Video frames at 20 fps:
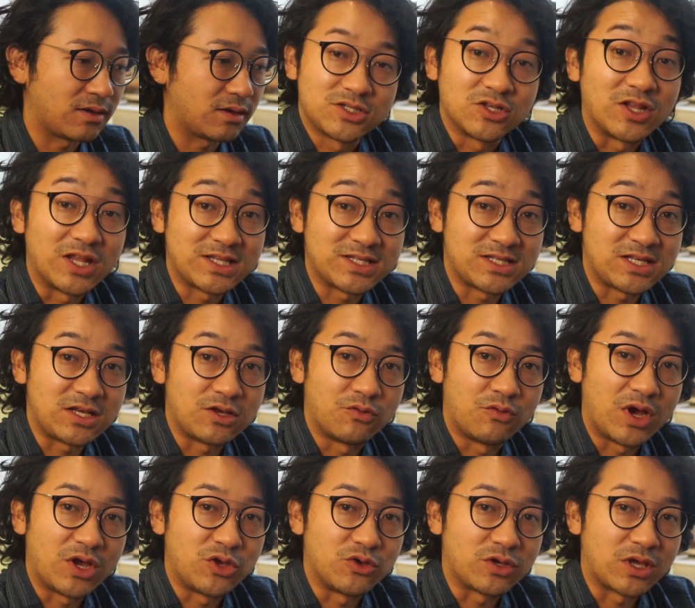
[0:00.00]
So let's see
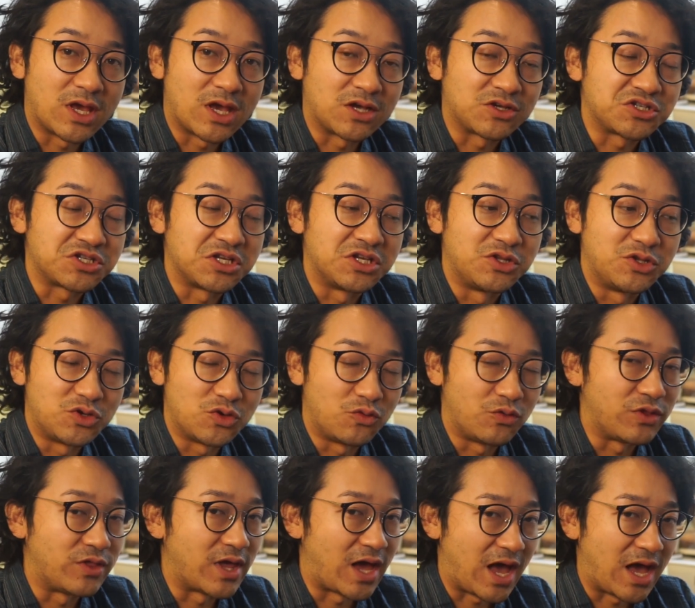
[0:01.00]
what you can actually do
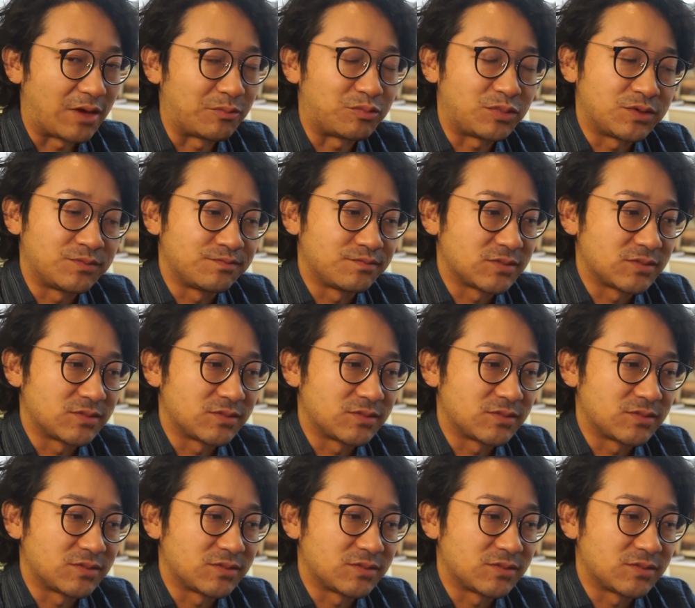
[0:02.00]
with the app.